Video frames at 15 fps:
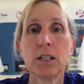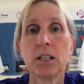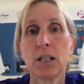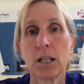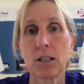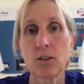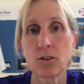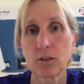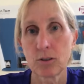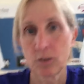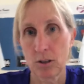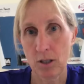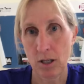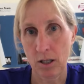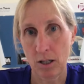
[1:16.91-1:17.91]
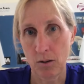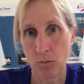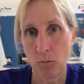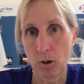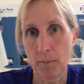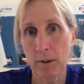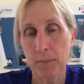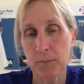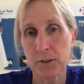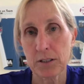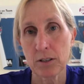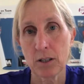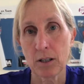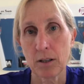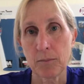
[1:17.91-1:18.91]
into your warm-ups.
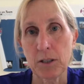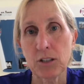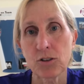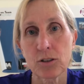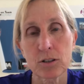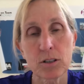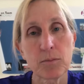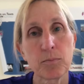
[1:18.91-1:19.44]
It's just